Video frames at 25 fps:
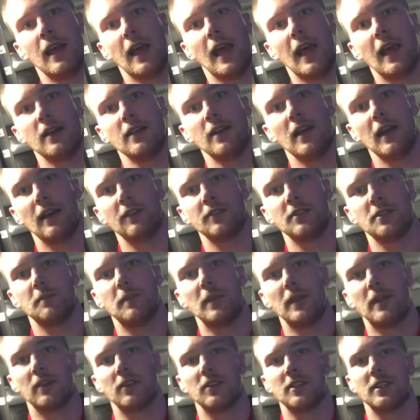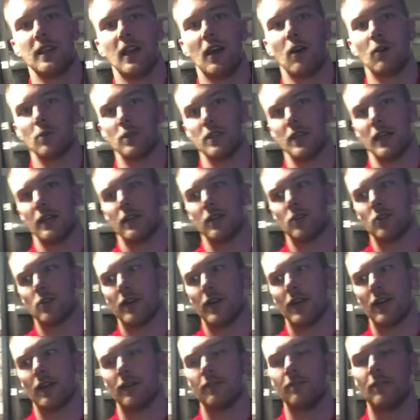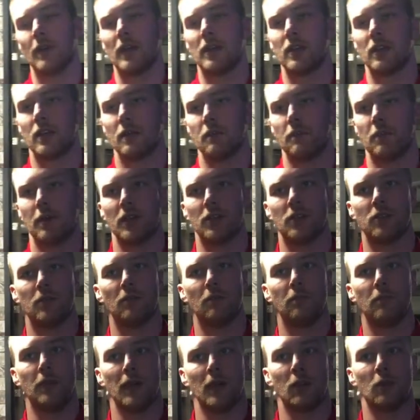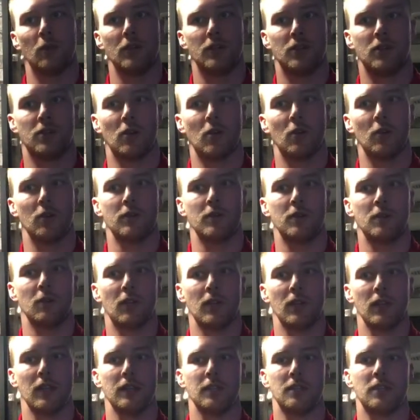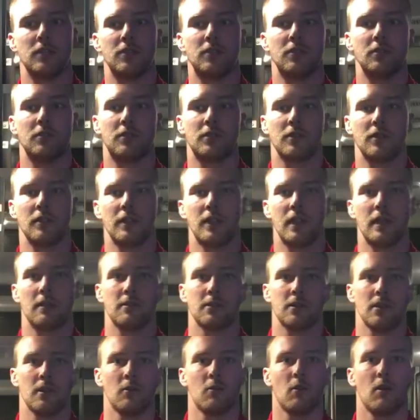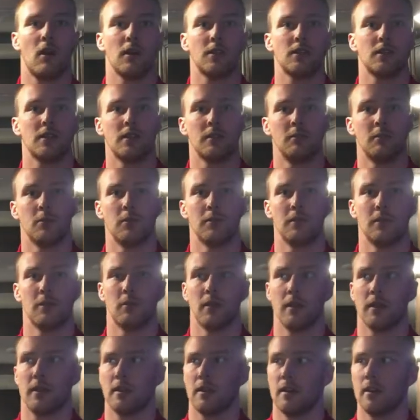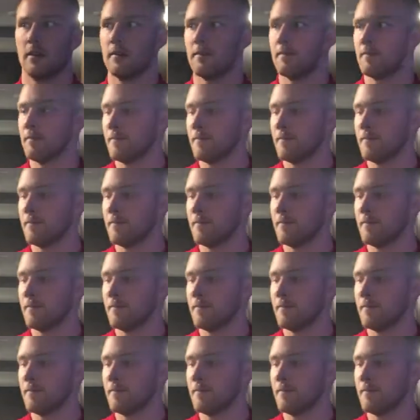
and you have speakers outside the trailer, and you can pick which zones you want to listen to so the neighbors aren't watching the movie with you.